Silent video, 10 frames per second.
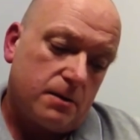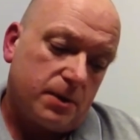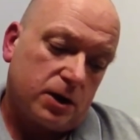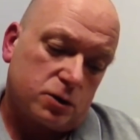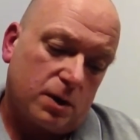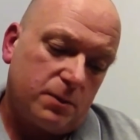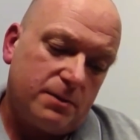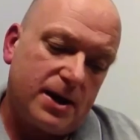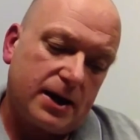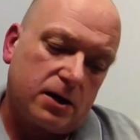because when we
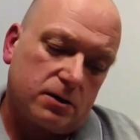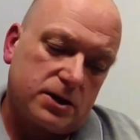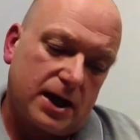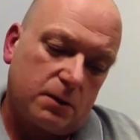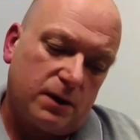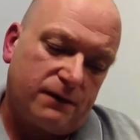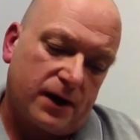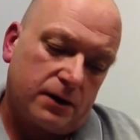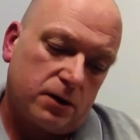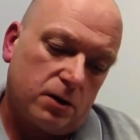make contact we
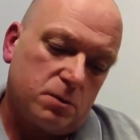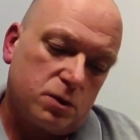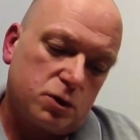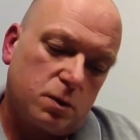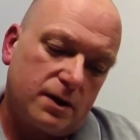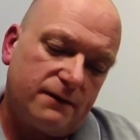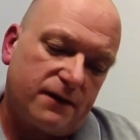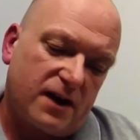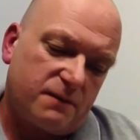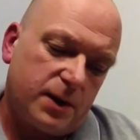find almost 1 in
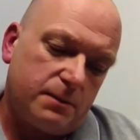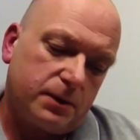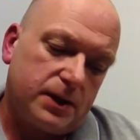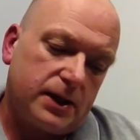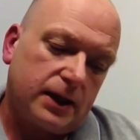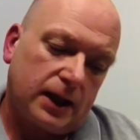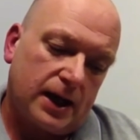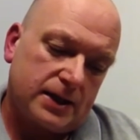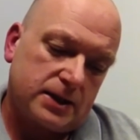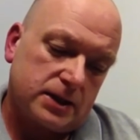5 people need a
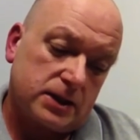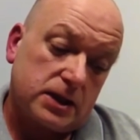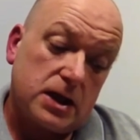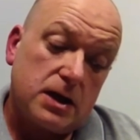licence.